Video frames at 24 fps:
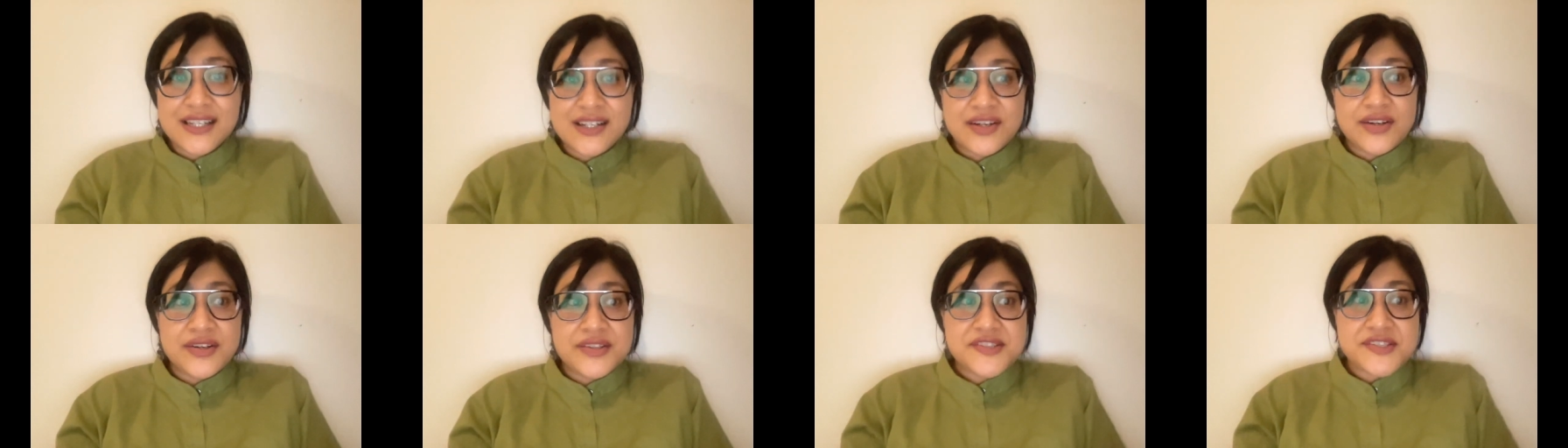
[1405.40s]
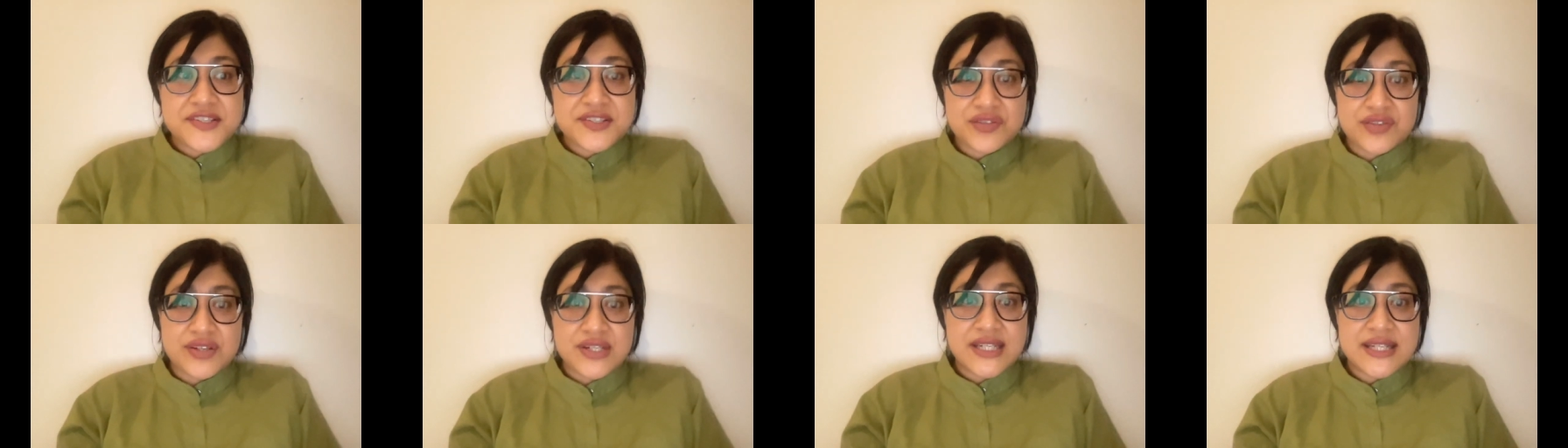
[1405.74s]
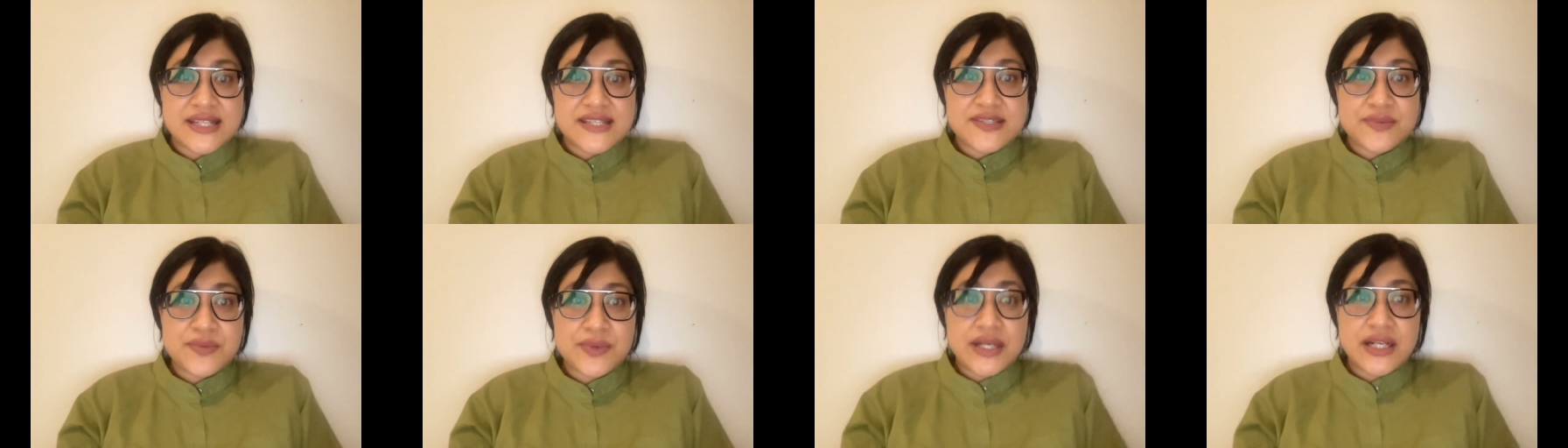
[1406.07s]
on screen
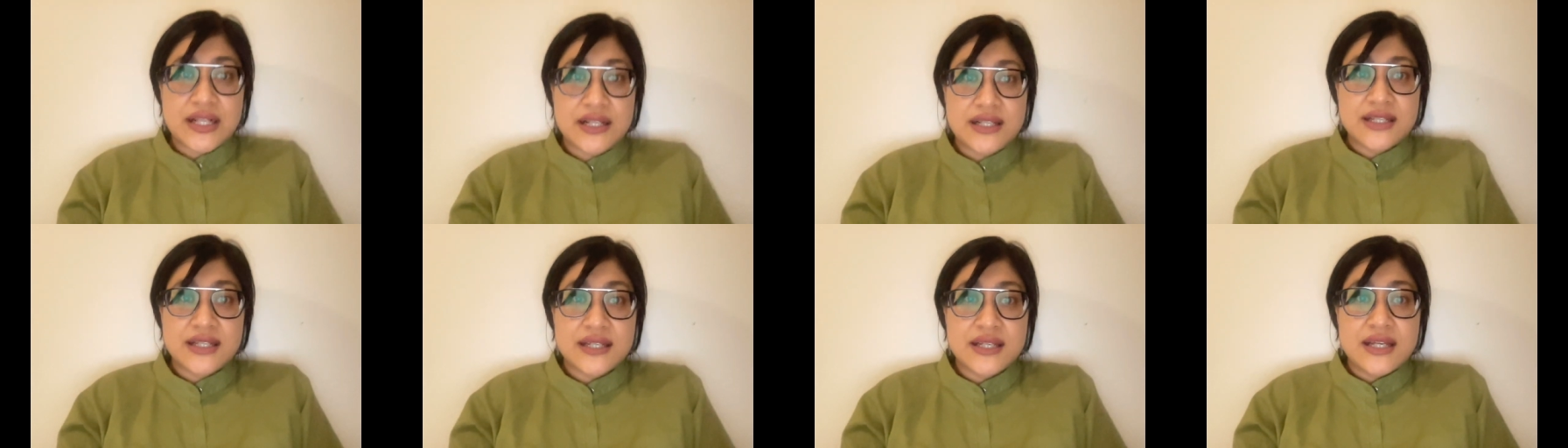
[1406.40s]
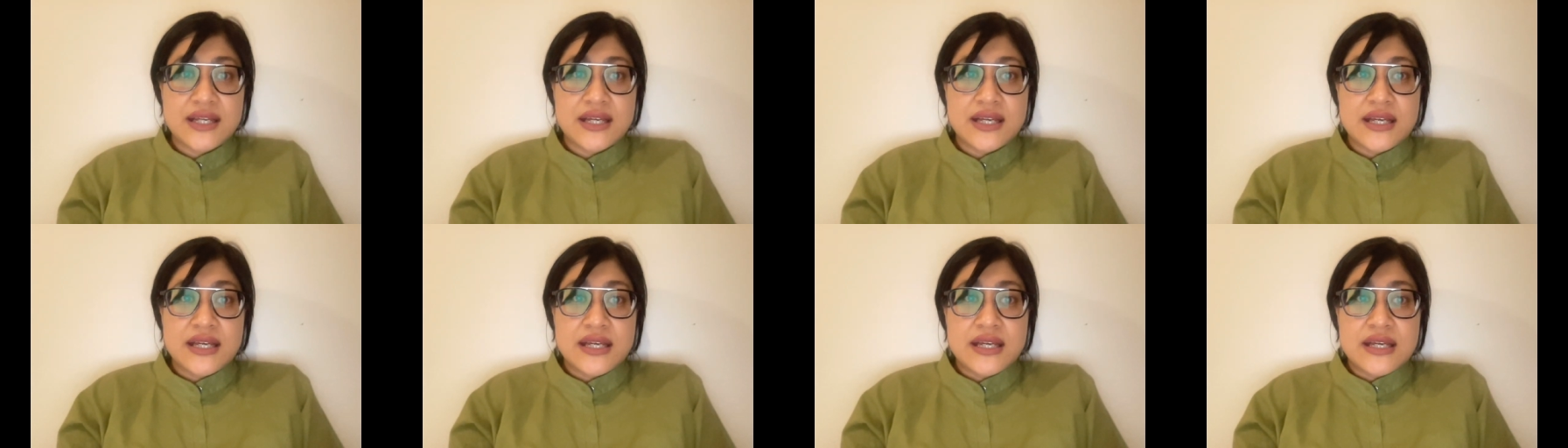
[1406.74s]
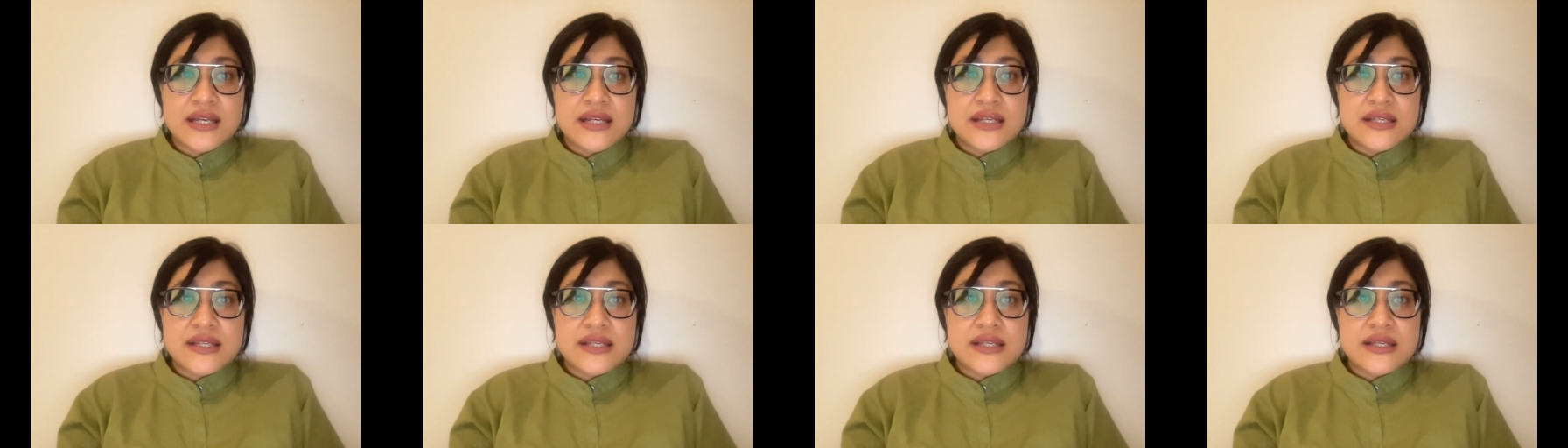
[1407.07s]
as well.
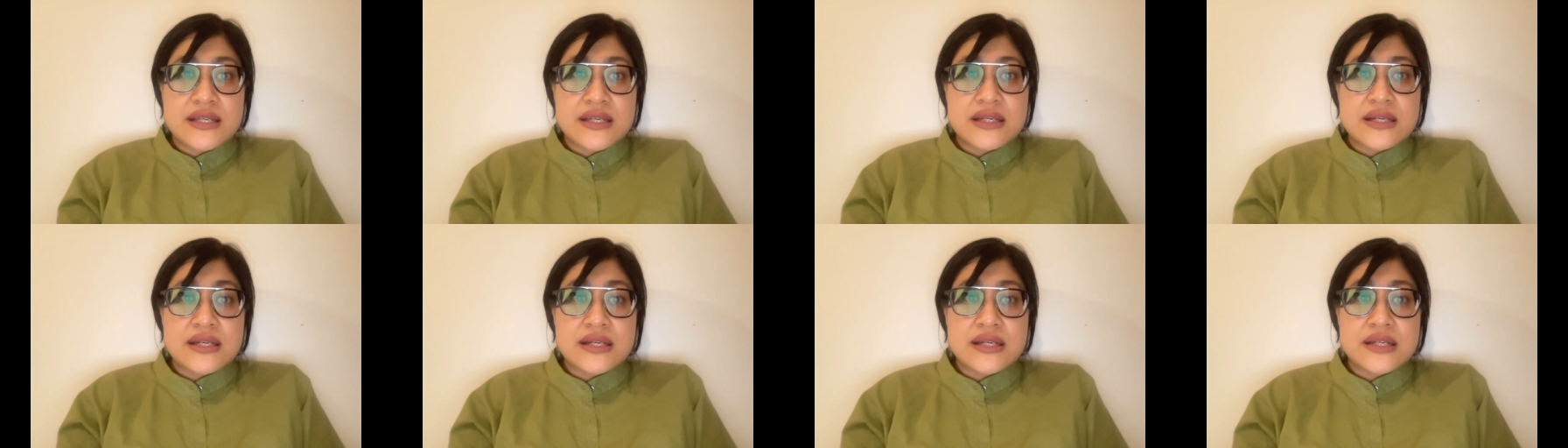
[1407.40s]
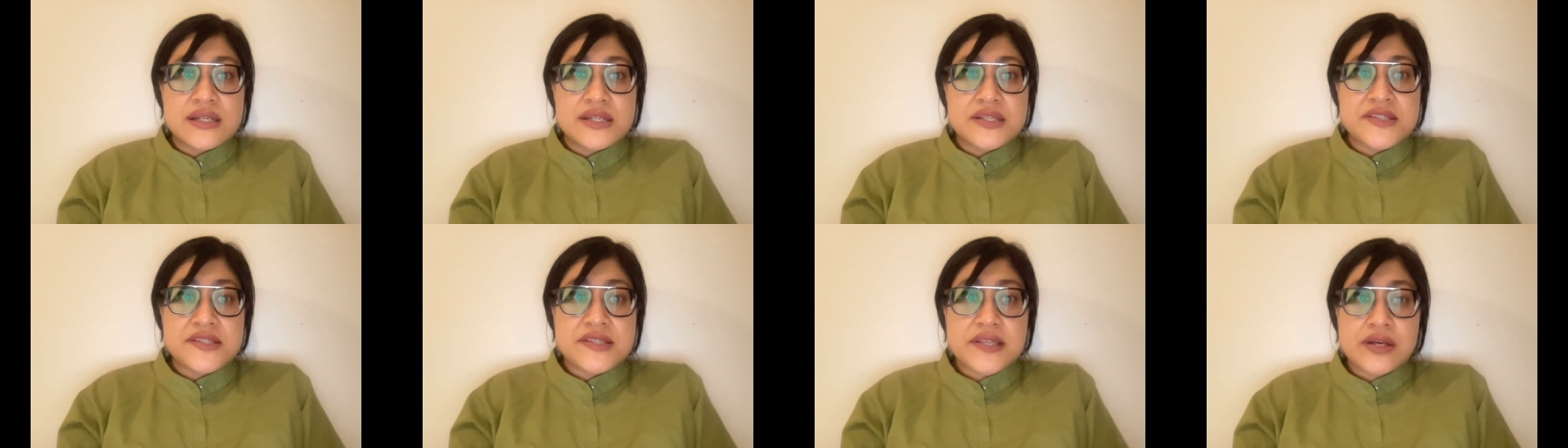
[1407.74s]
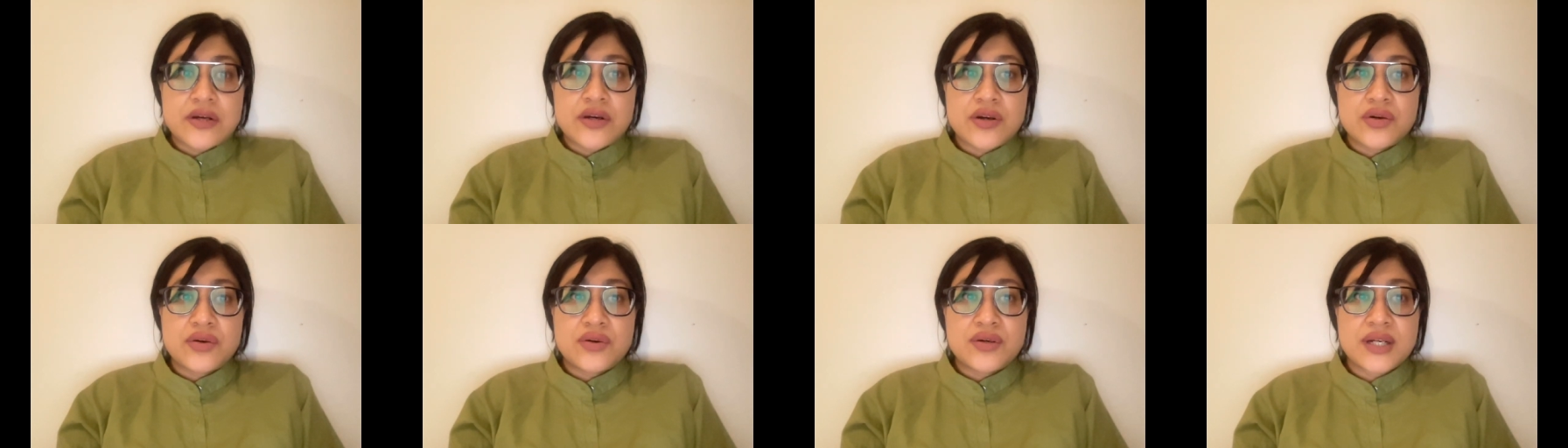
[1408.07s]

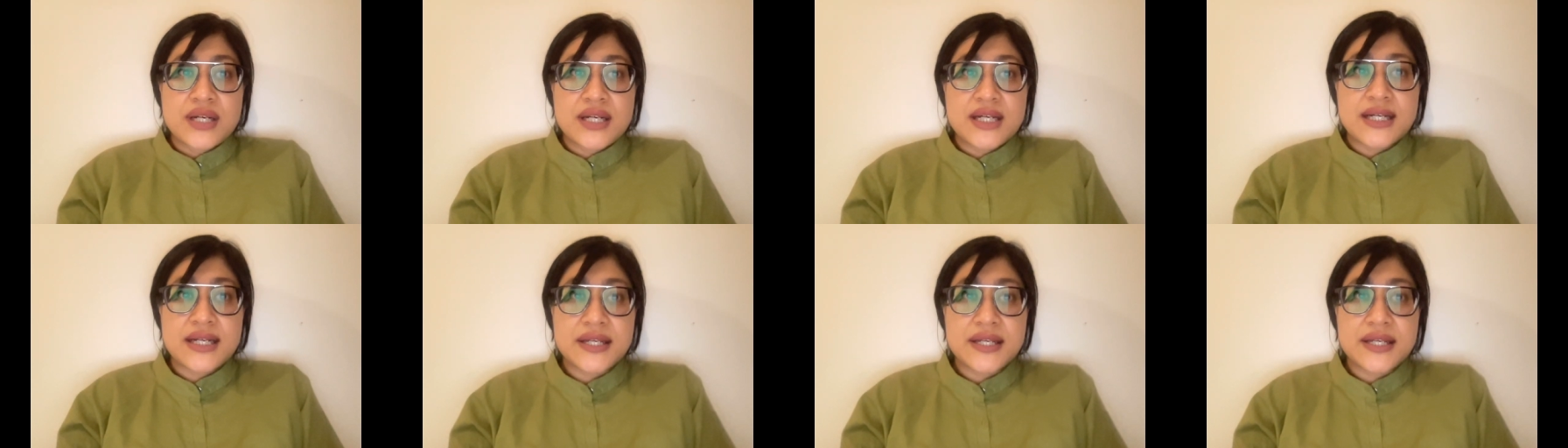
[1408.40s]
So